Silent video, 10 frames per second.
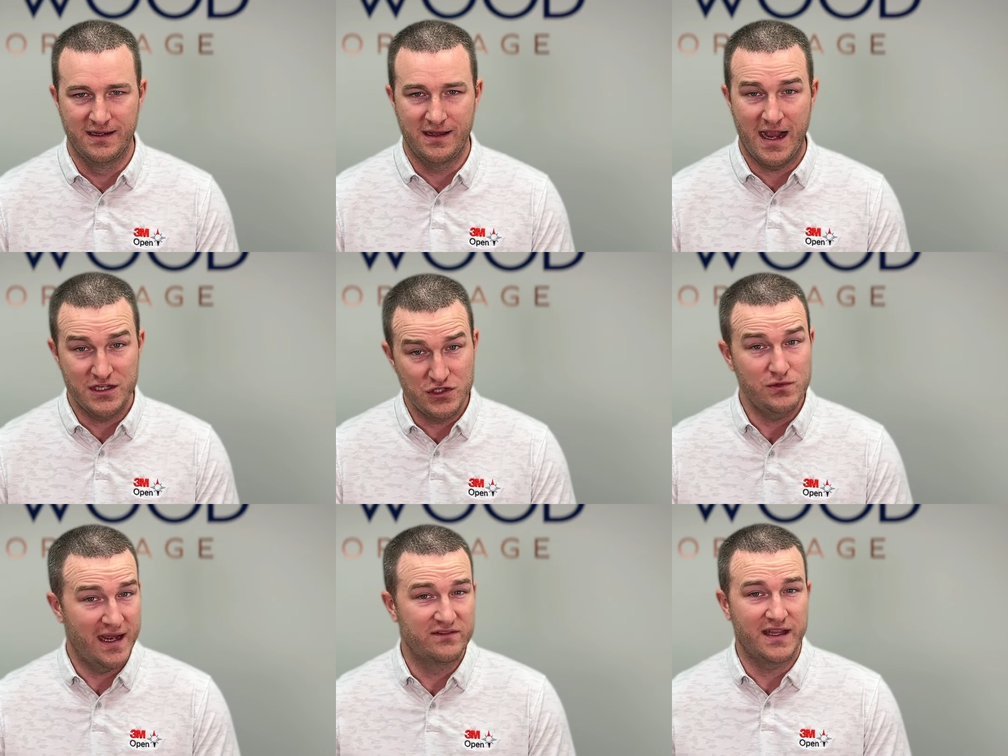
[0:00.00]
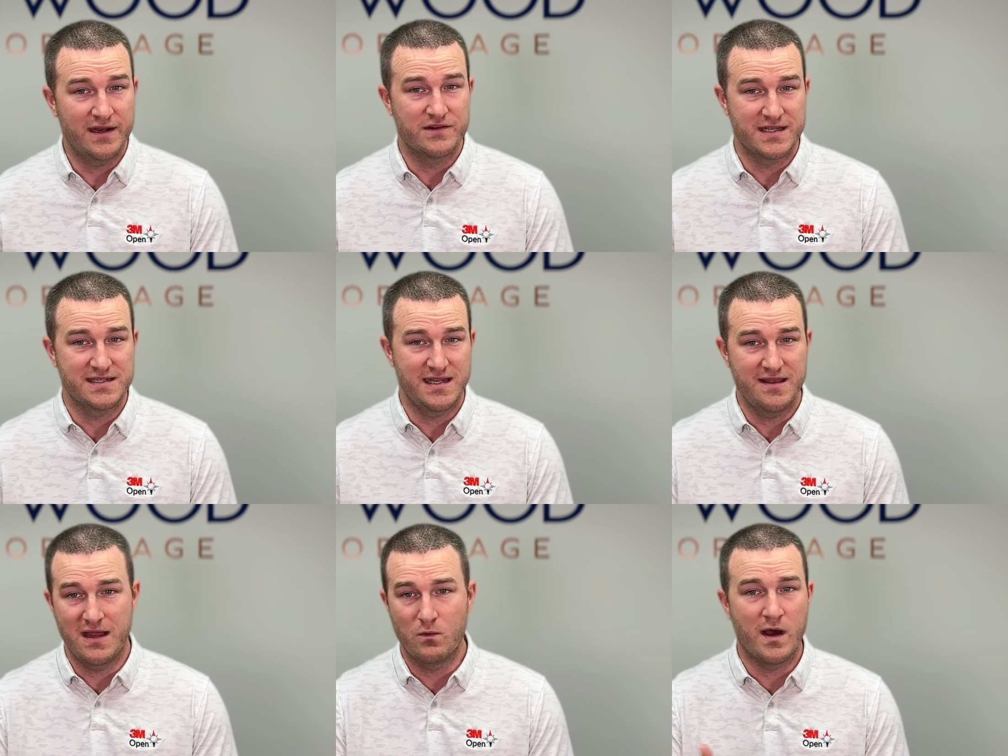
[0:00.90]
I do have lenders that
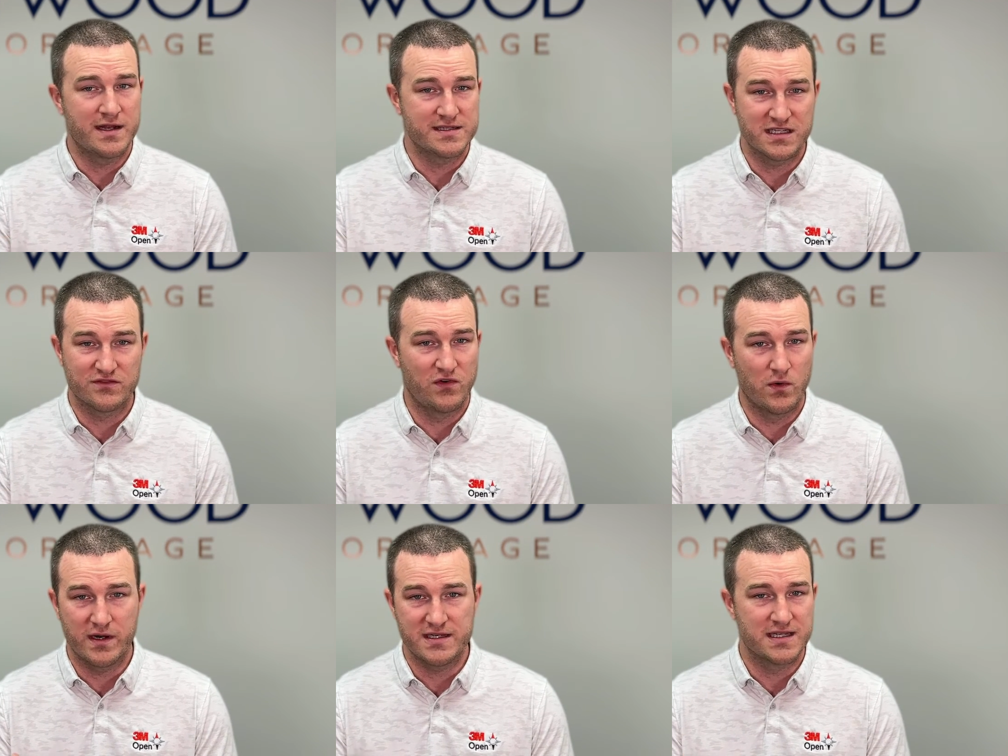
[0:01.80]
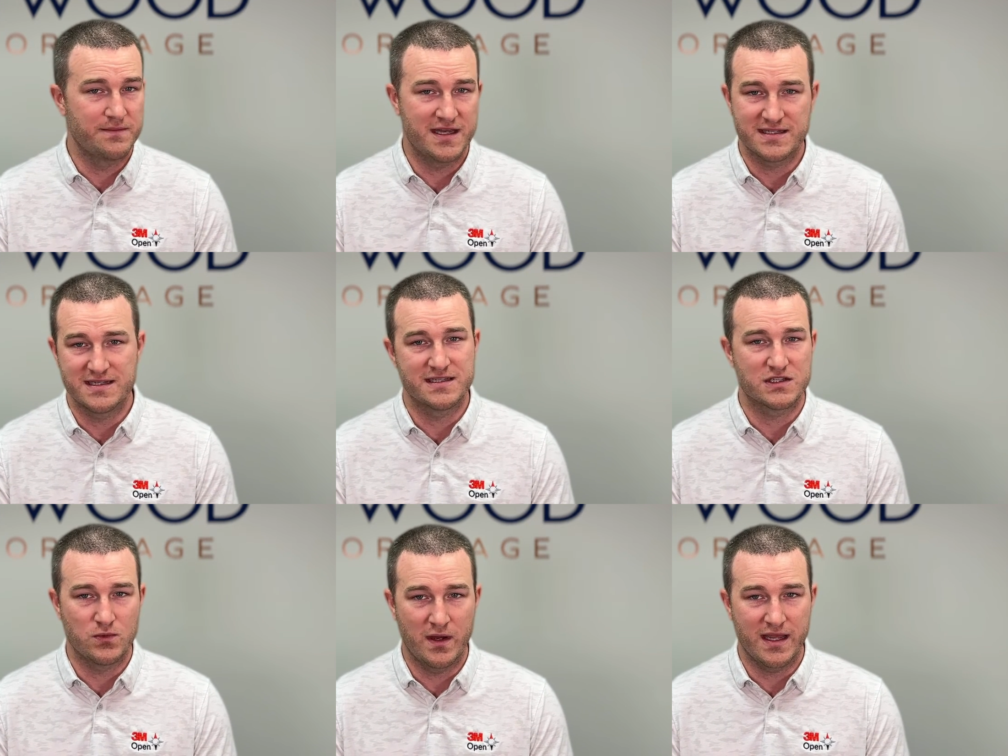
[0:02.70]
say they want a 640, some that say
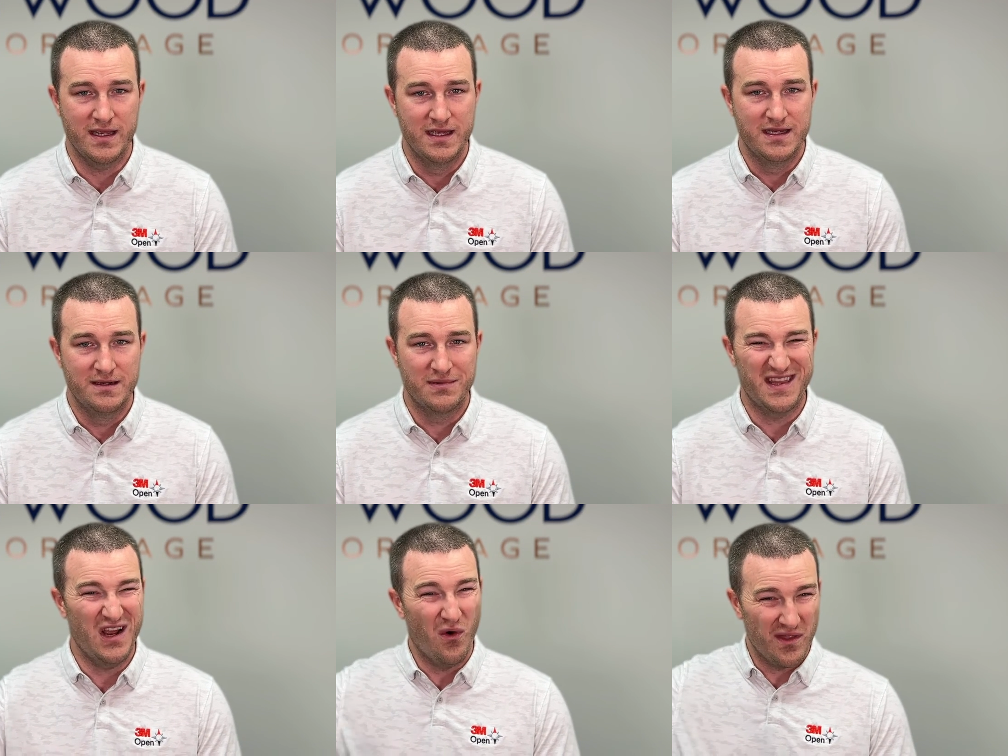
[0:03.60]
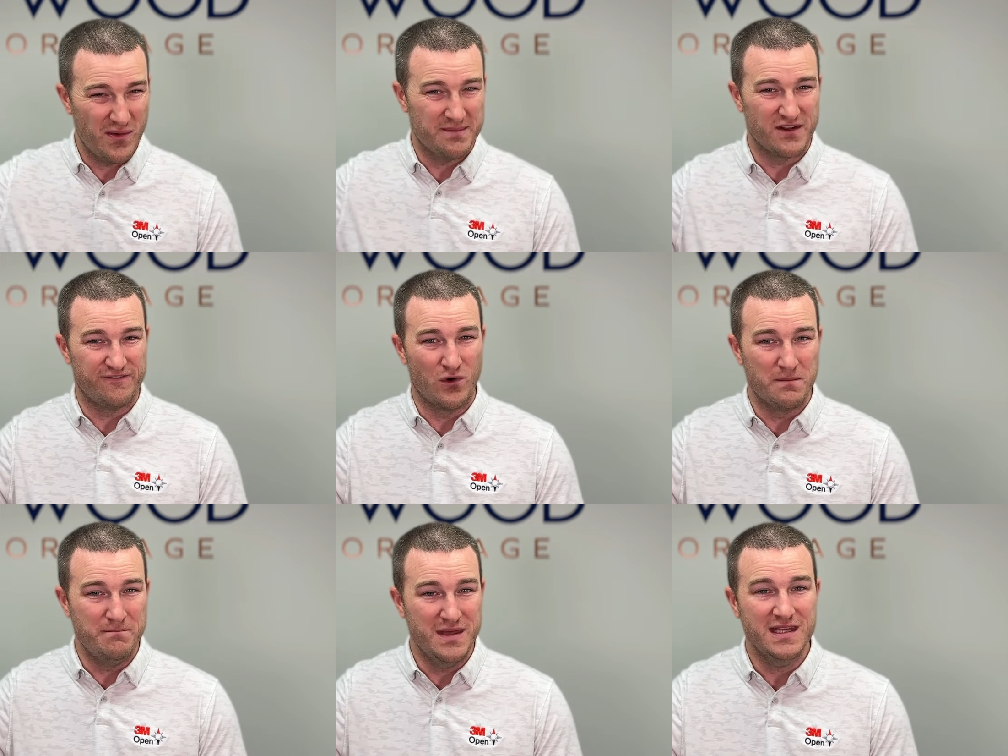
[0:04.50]
620, but they go all the way up to
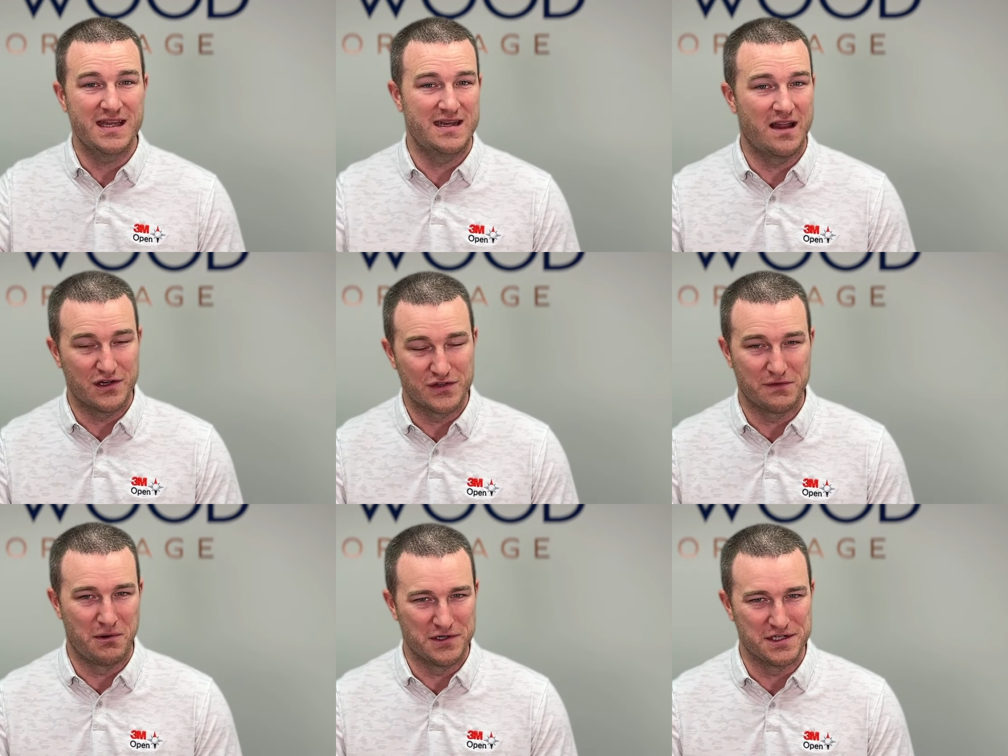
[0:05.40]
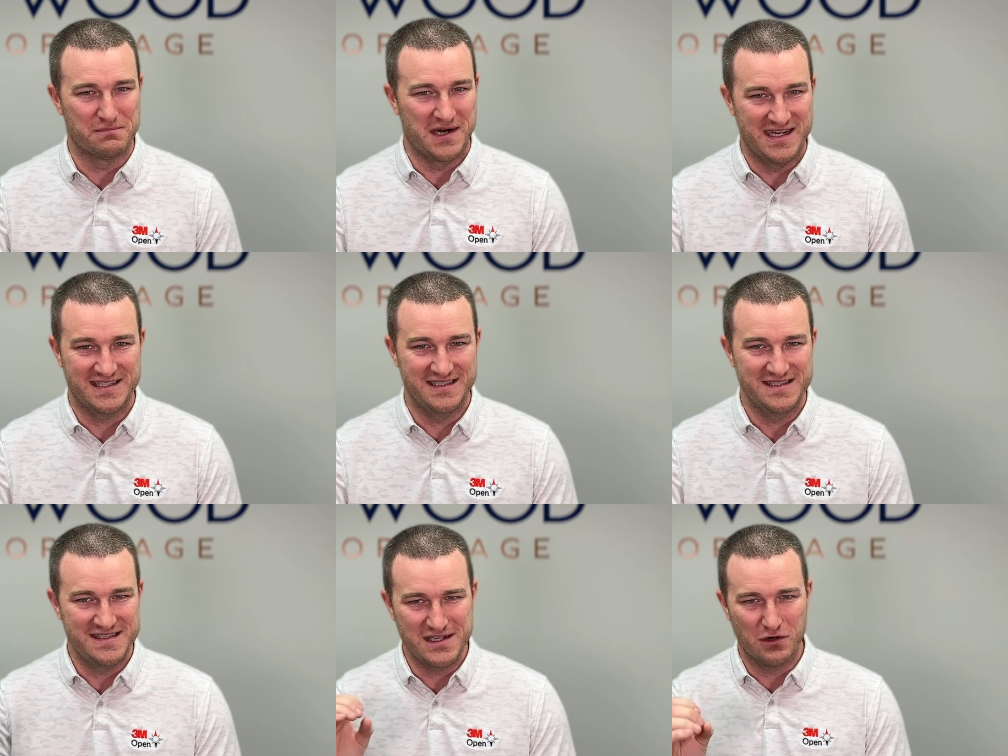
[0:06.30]
$4 million for purchase price,
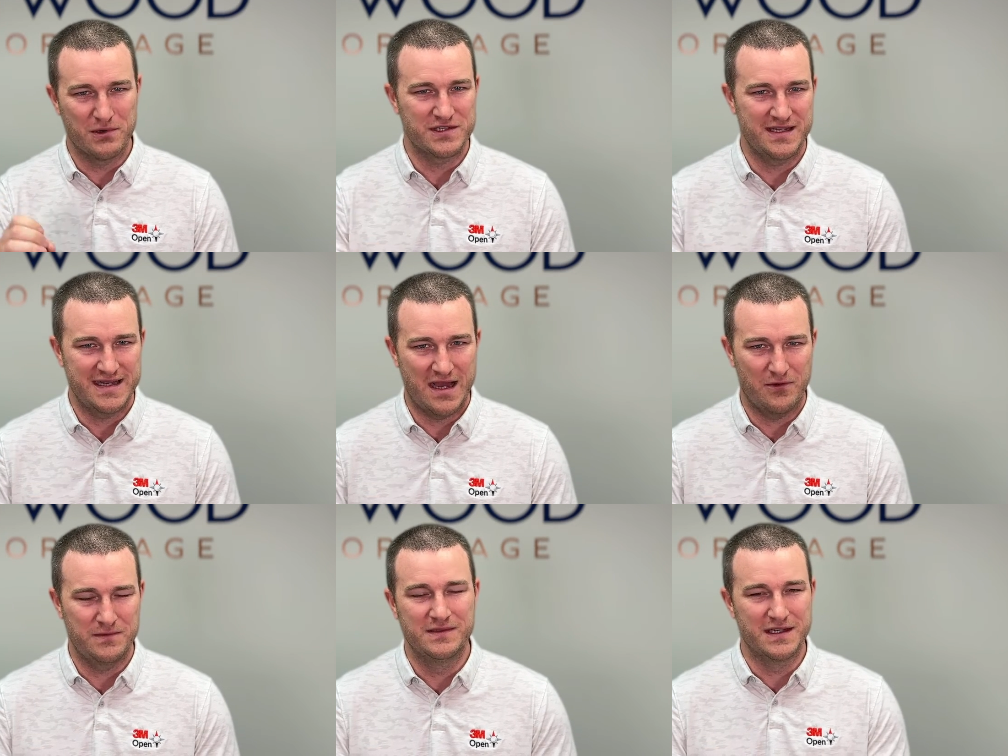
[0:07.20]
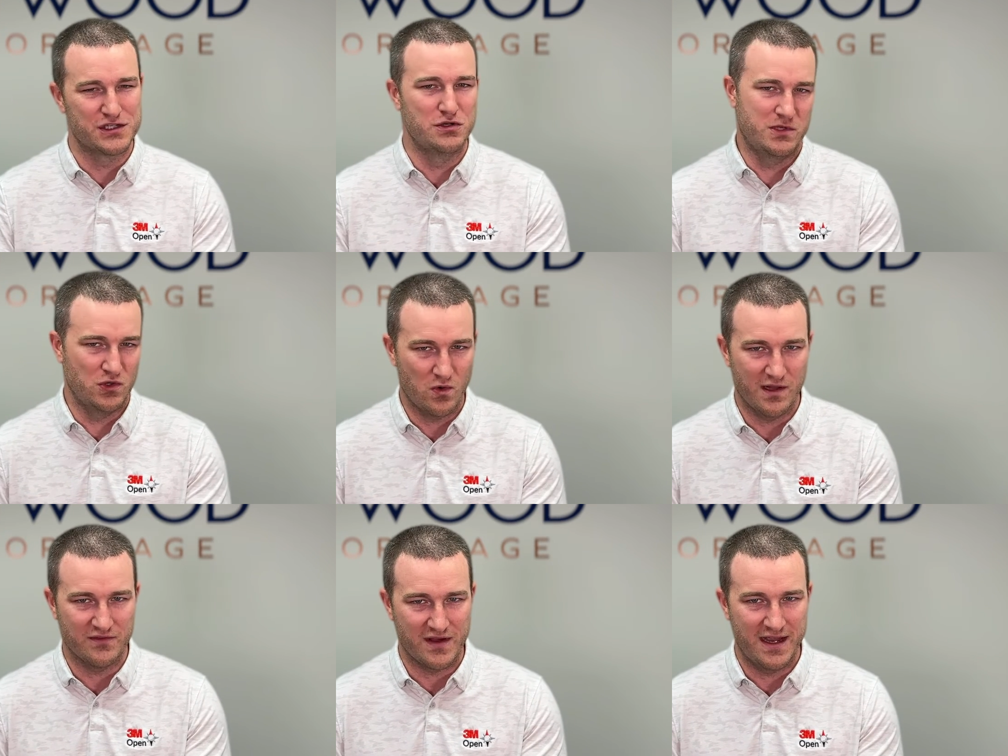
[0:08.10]
0% down, assuming you
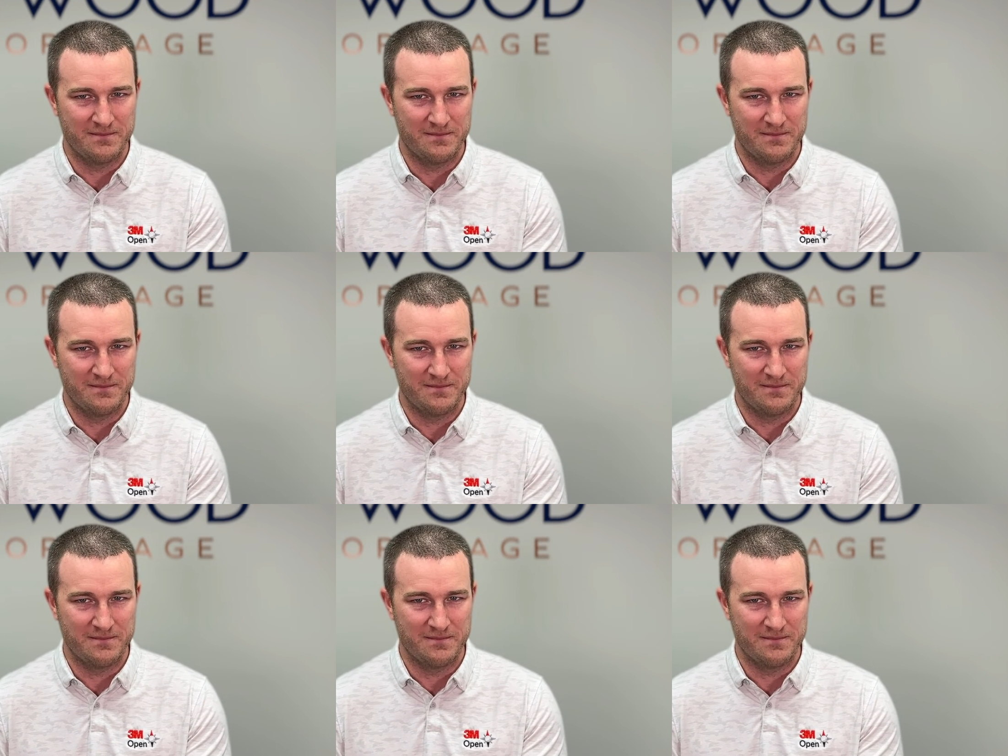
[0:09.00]
qualify.